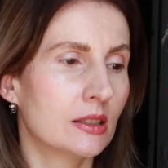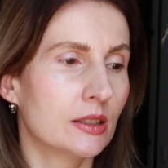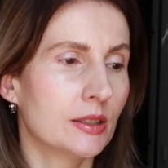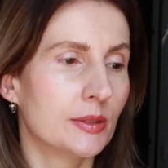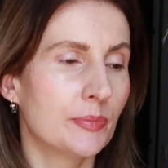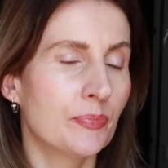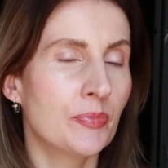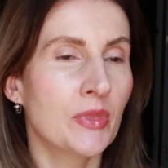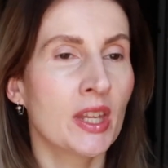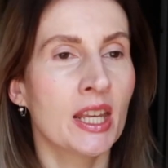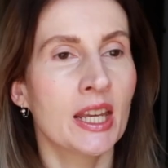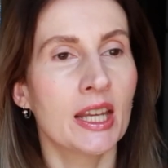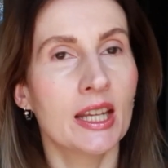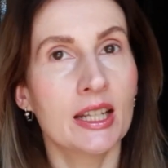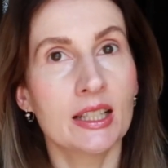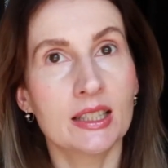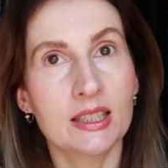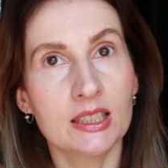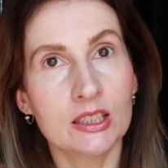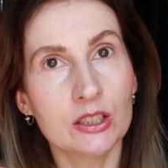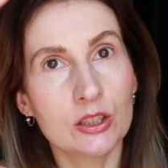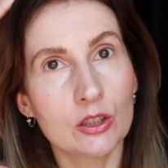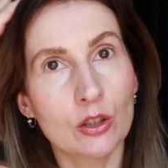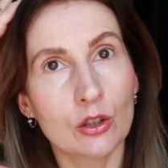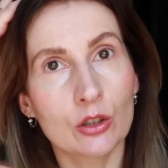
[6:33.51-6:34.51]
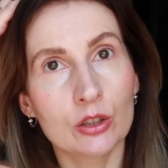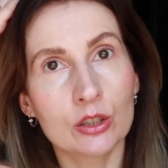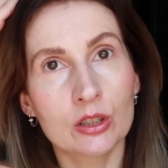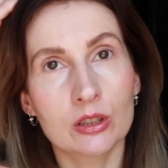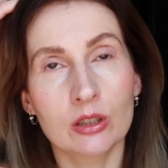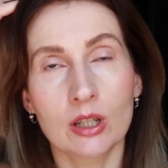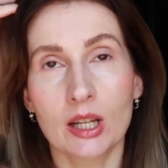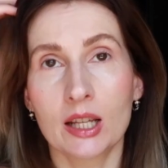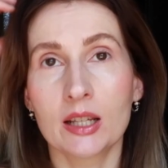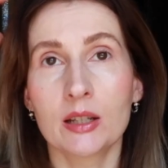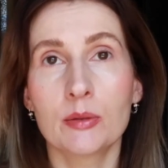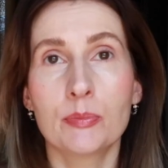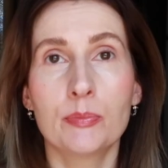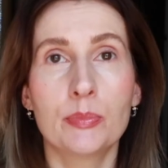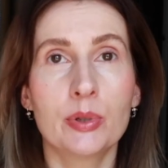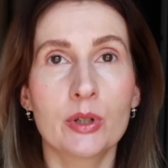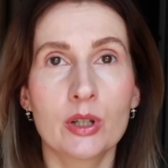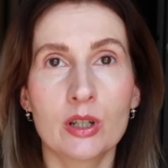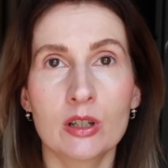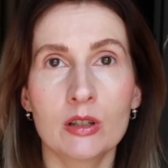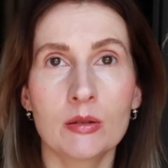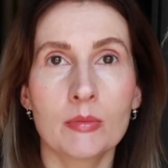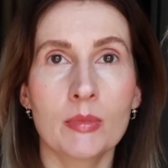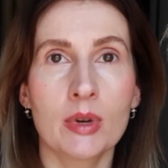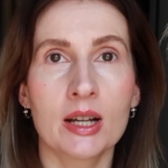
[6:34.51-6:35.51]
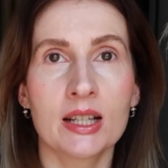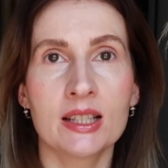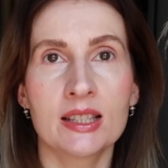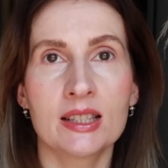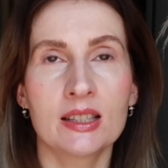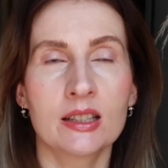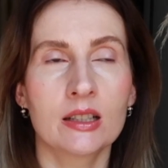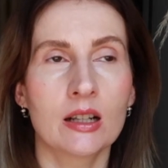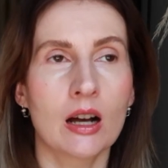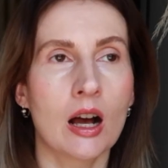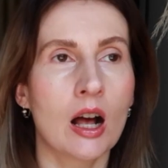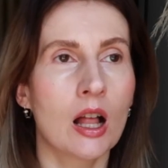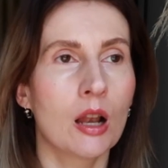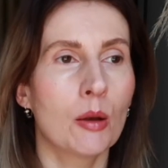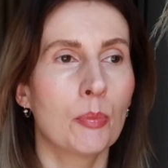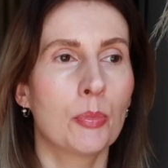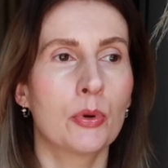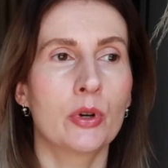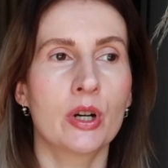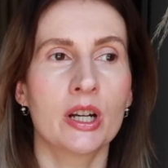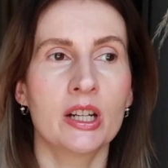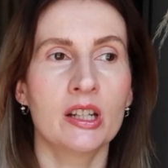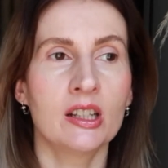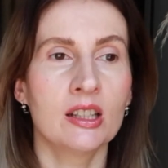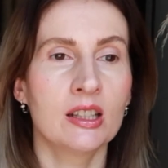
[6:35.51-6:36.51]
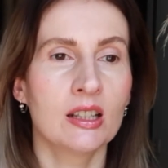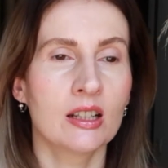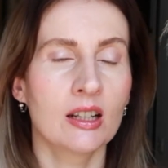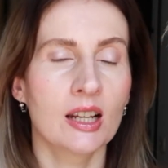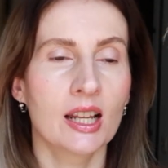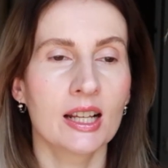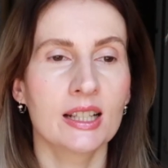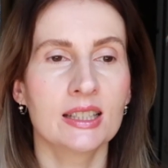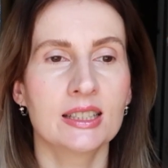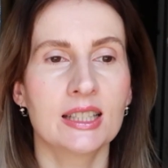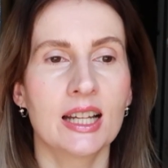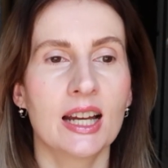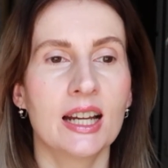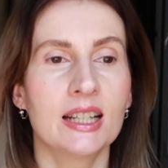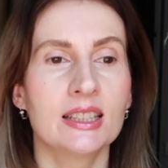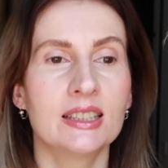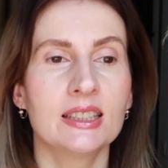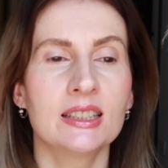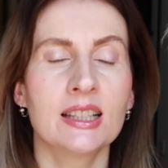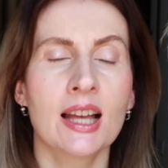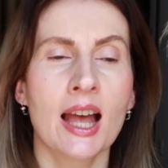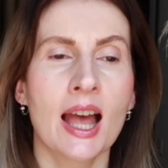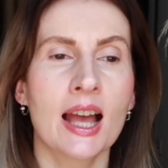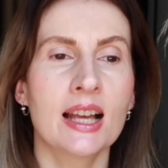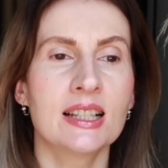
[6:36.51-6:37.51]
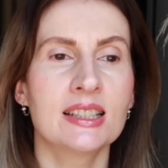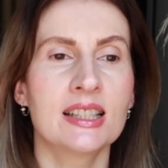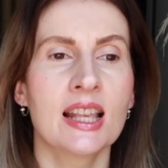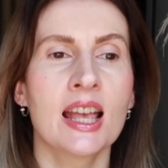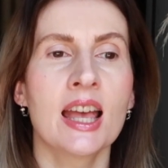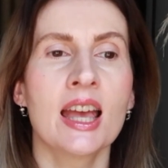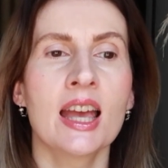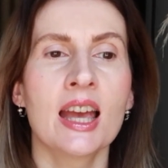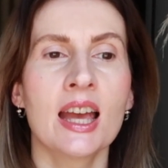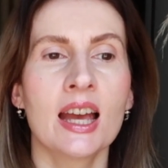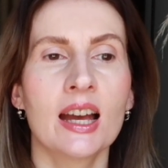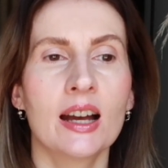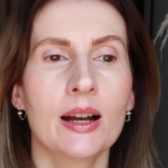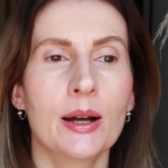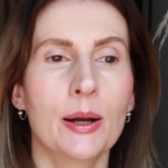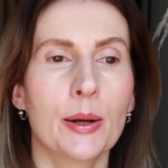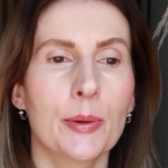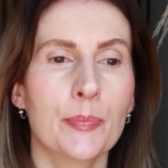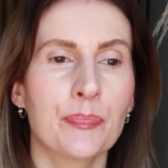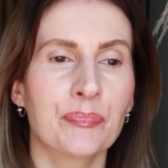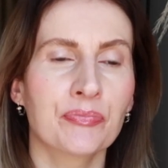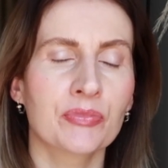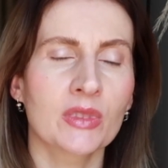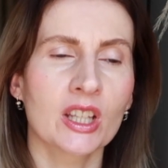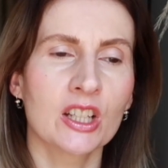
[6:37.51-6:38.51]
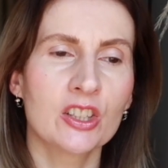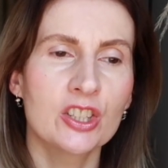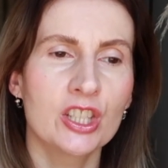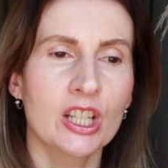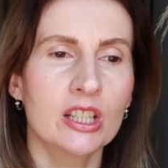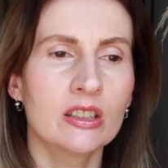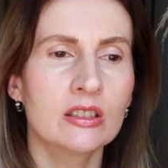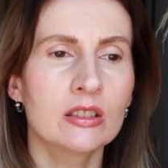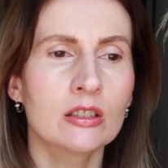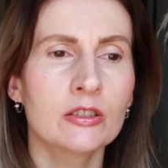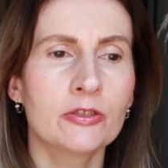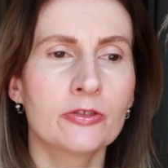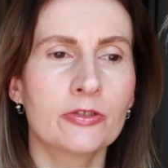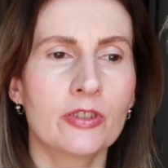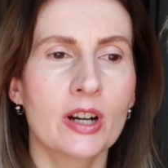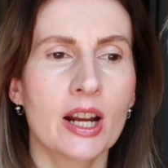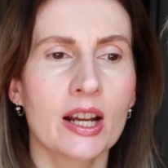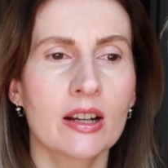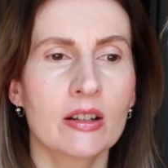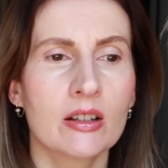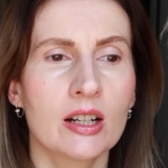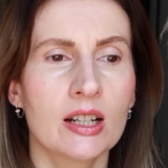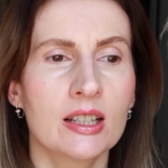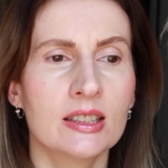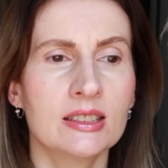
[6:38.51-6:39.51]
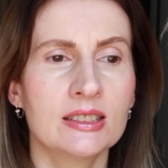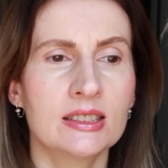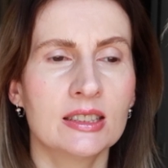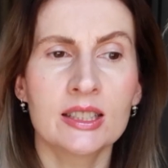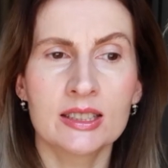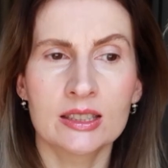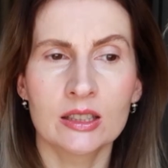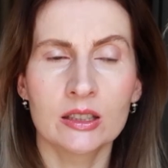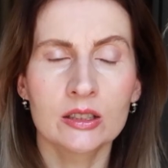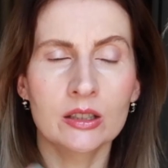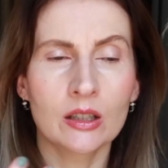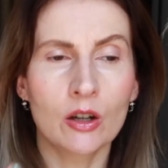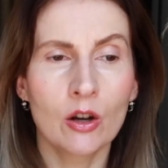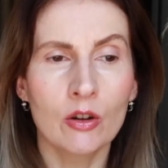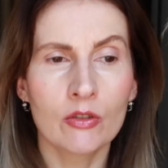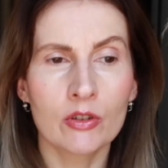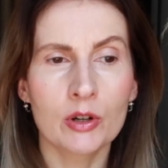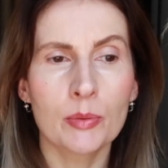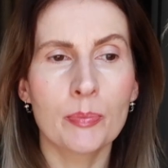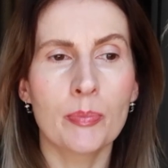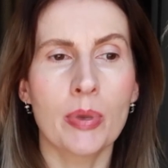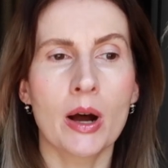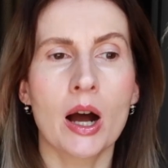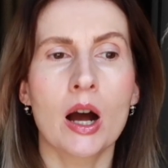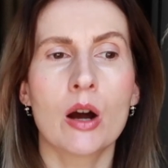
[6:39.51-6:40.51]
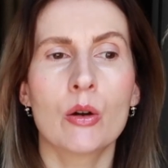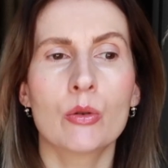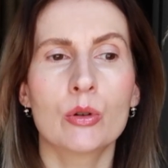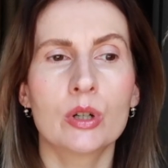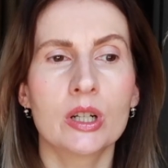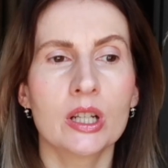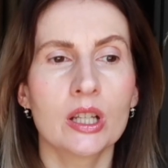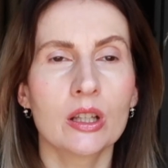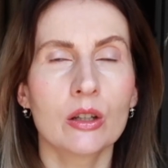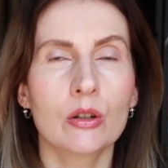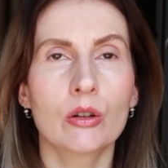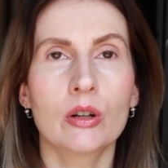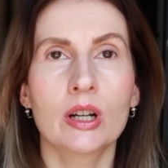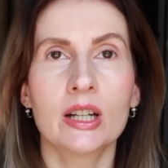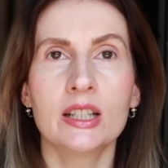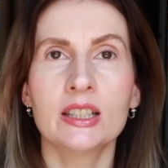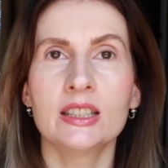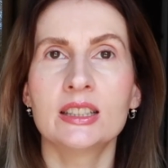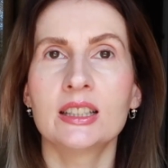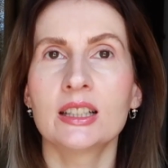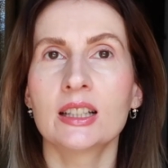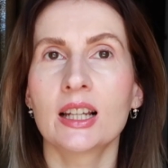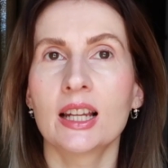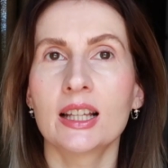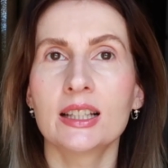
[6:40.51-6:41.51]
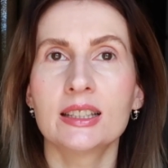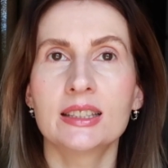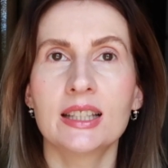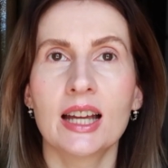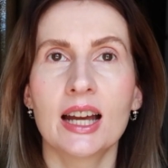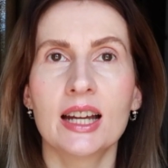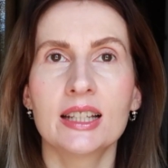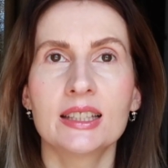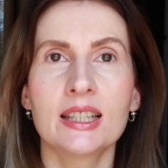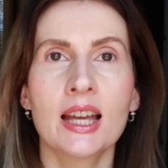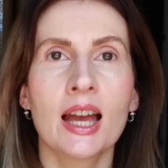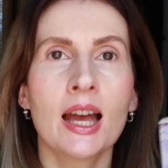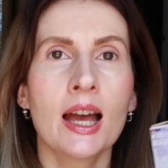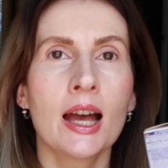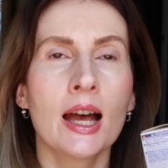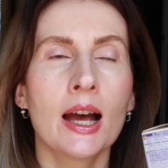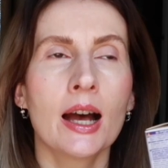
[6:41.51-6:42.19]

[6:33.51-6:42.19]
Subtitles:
It did not like burn my scalp or anything like that. It has a gentle fragrance. It's not overpowering or anything like that.